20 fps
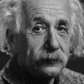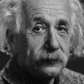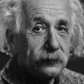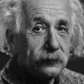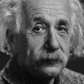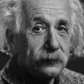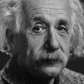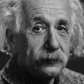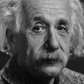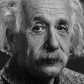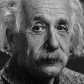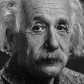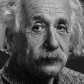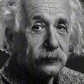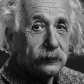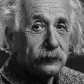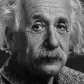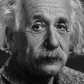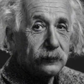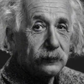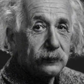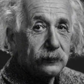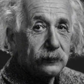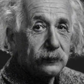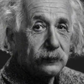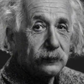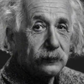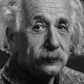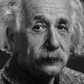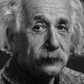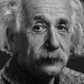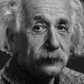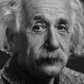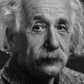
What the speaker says: (no one is talking)